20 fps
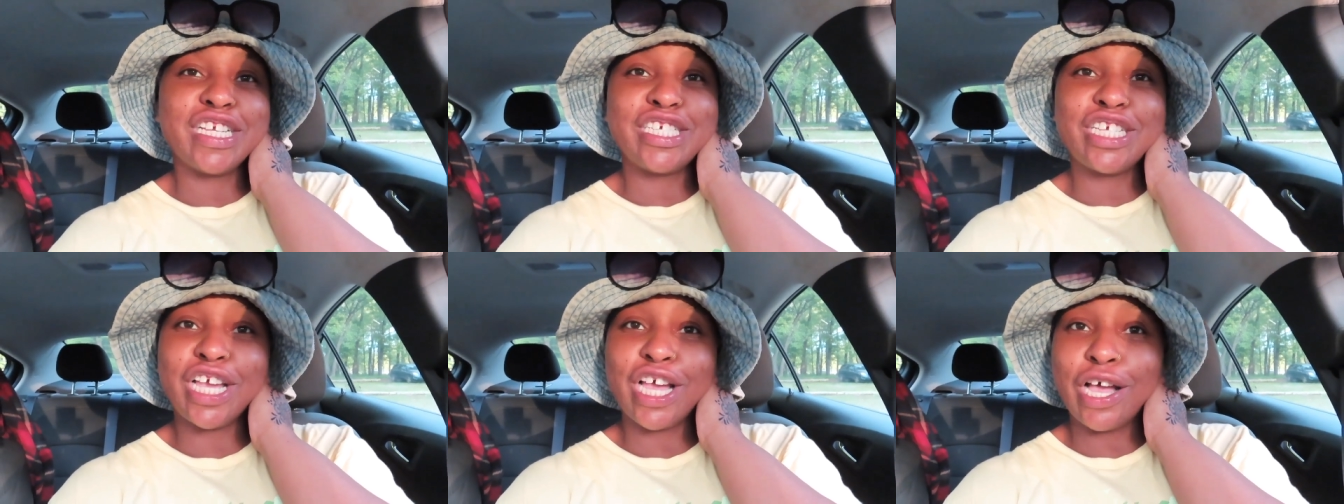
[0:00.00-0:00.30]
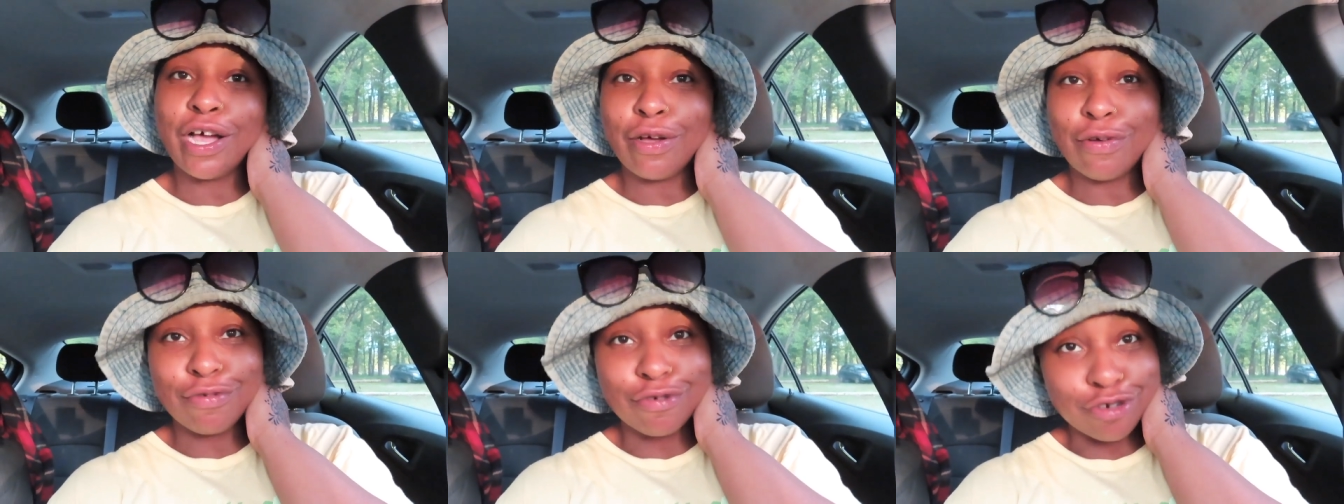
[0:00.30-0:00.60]
a
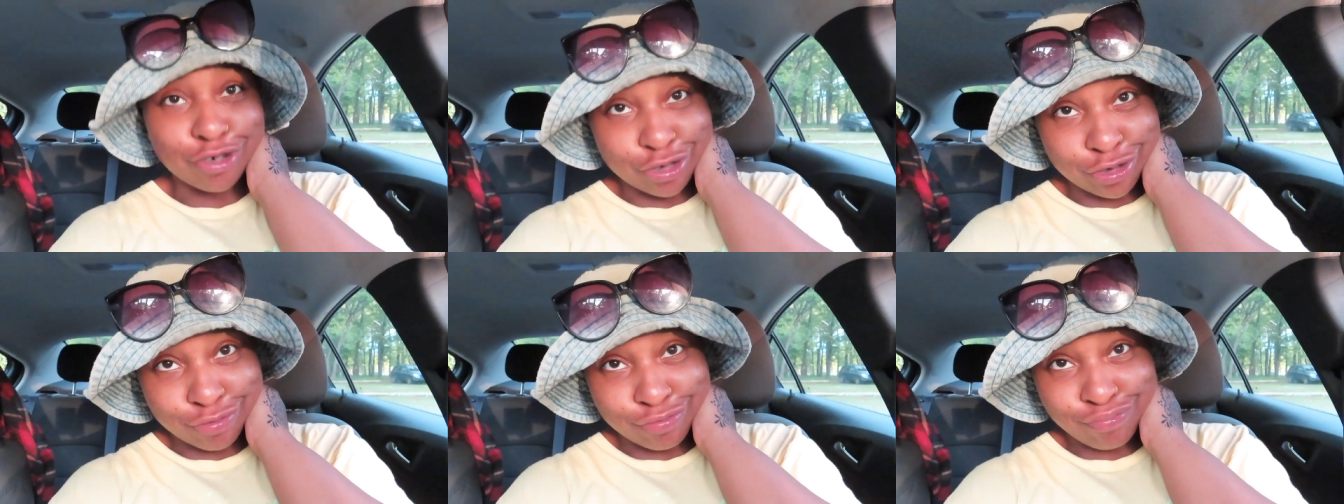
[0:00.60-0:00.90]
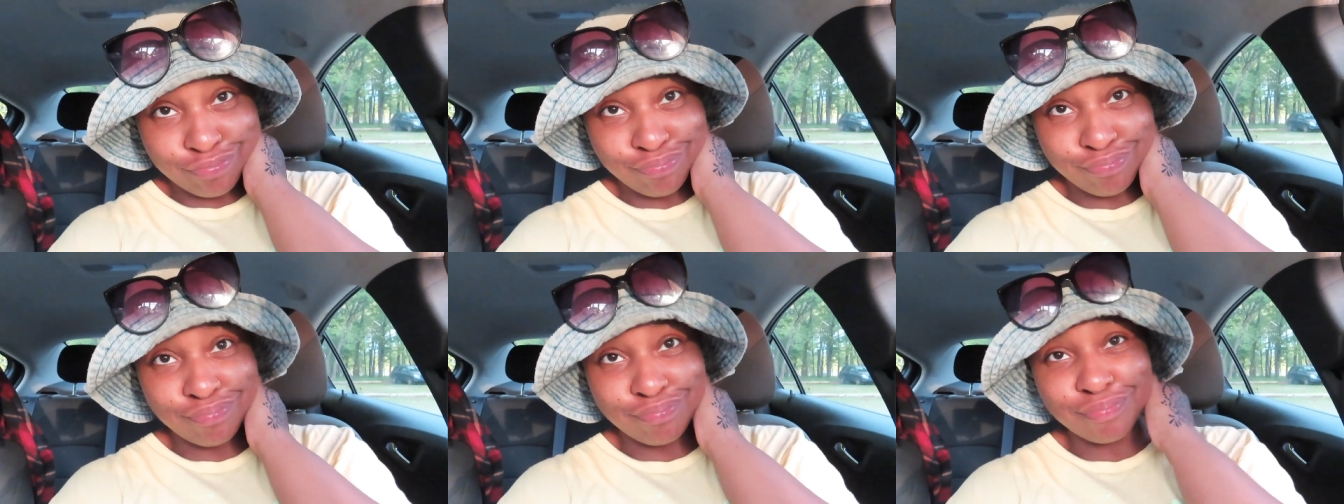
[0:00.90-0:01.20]
shower,
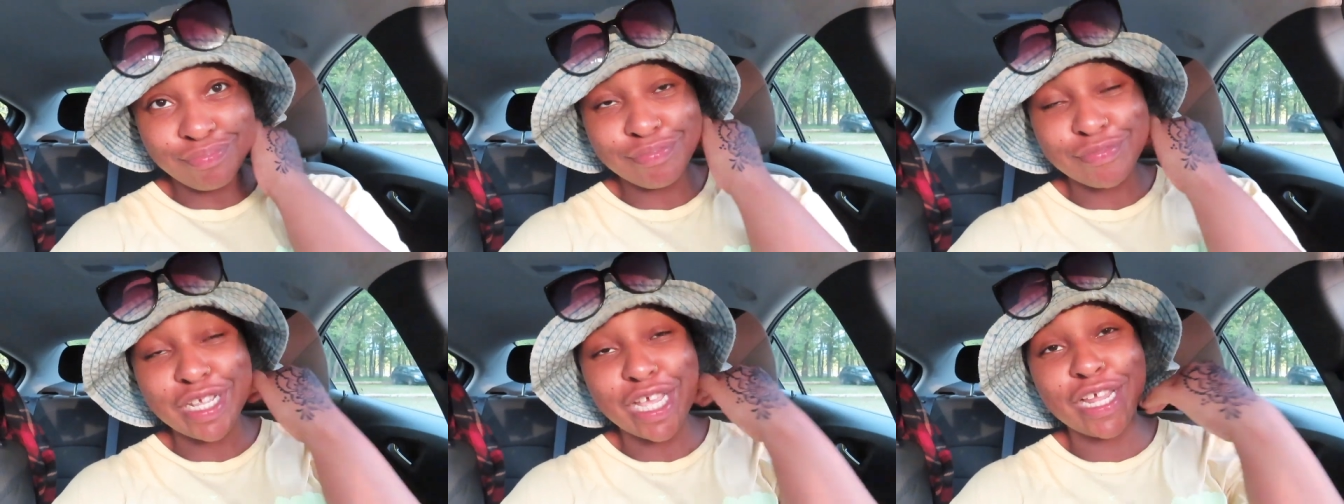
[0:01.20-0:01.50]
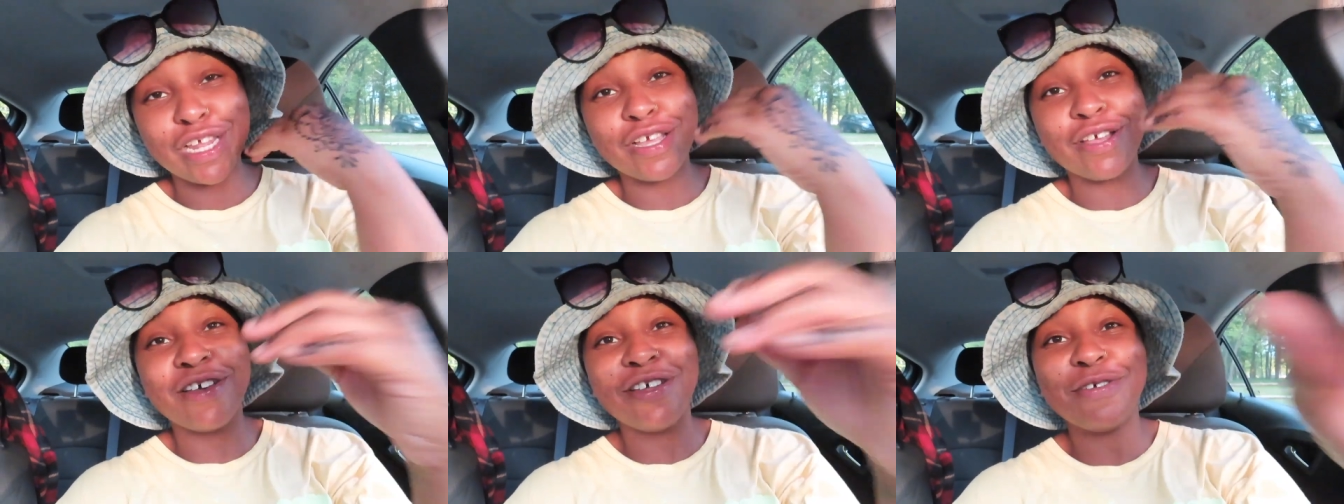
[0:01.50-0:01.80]

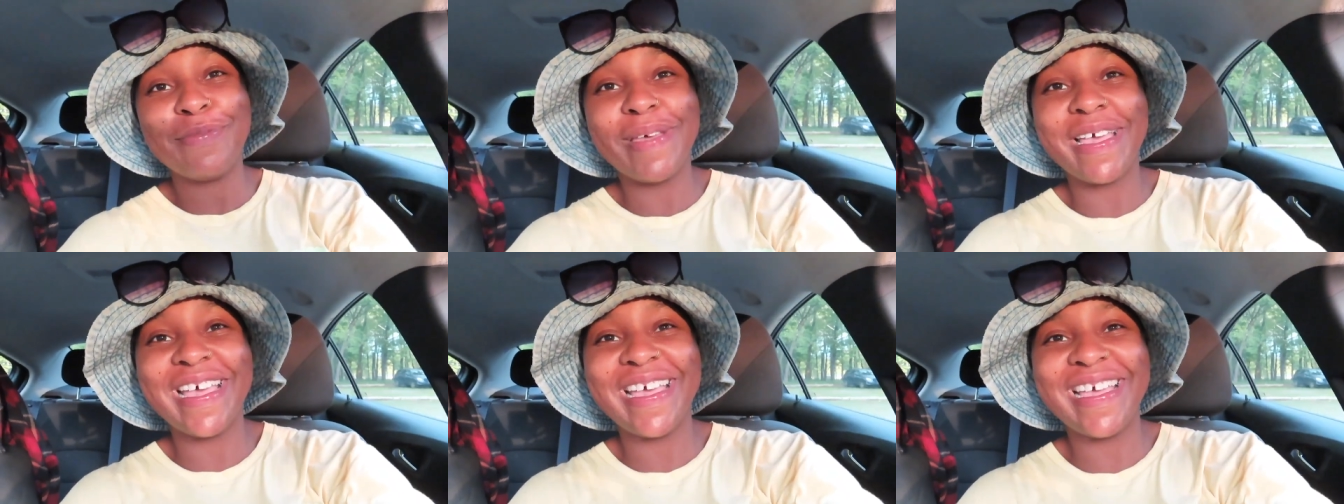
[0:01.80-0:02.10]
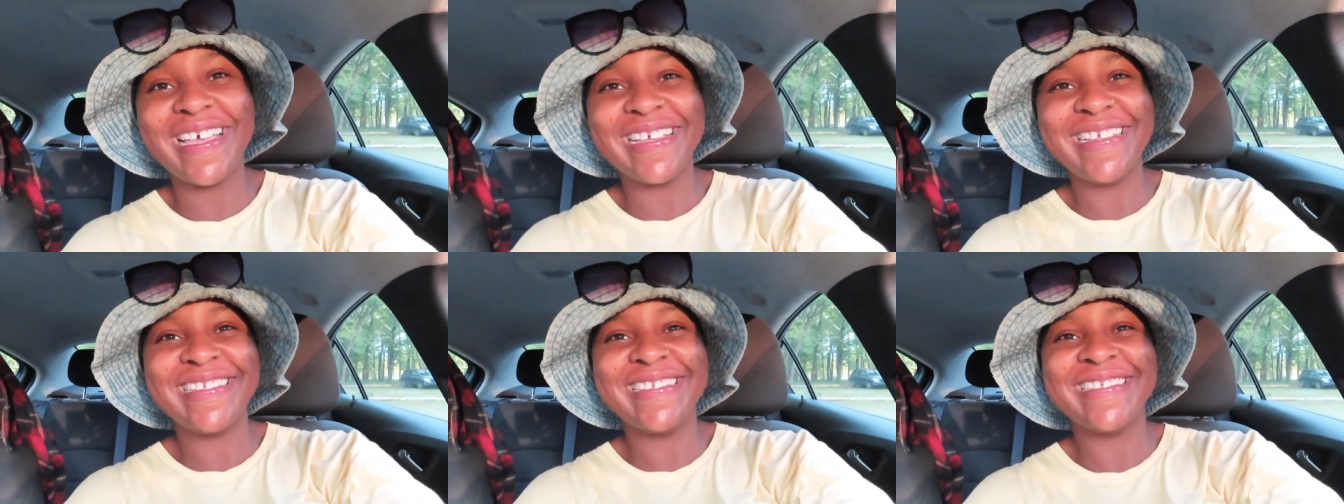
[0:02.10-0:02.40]
and then go to
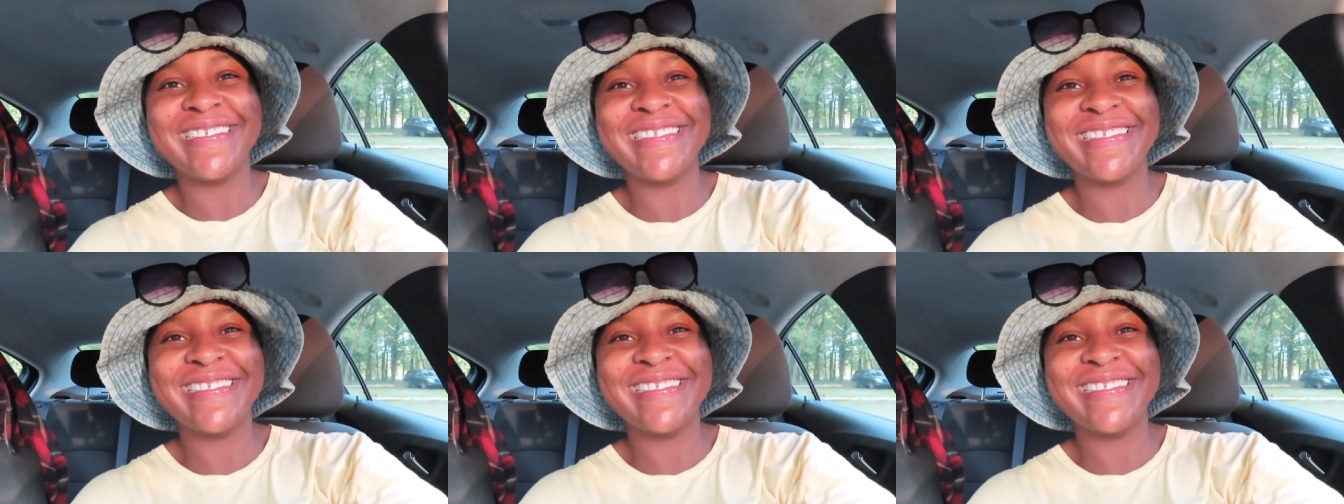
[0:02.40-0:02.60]
bed.